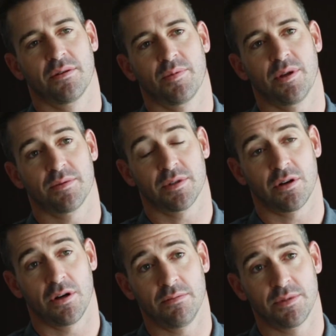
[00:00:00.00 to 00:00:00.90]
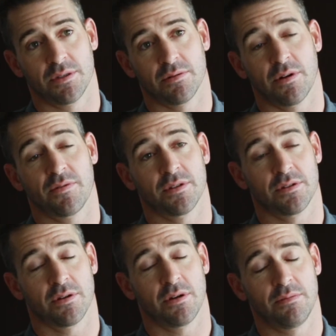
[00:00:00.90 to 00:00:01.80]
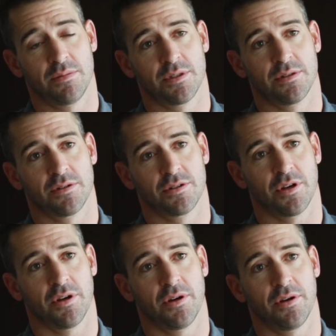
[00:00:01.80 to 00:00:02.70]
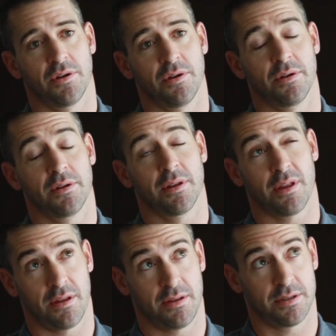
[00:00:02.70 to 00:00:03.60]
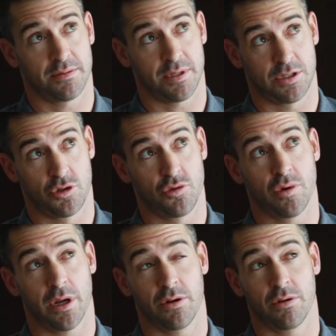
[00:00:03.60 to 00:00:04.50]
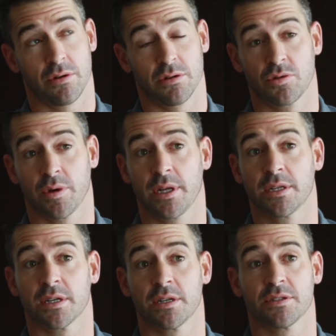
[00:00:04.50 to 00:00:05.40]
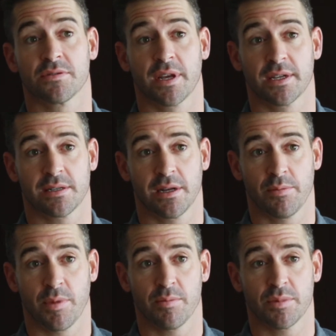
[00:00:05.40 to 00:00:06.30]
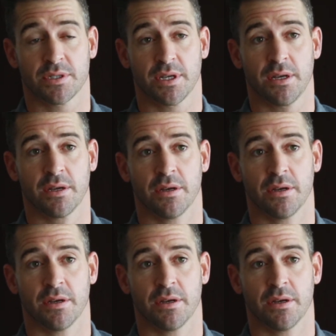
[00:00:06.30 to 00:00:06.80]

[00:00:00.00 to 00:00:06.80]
beams and columns, rafters and columns. So I think there's about 220 tons of castellated members there.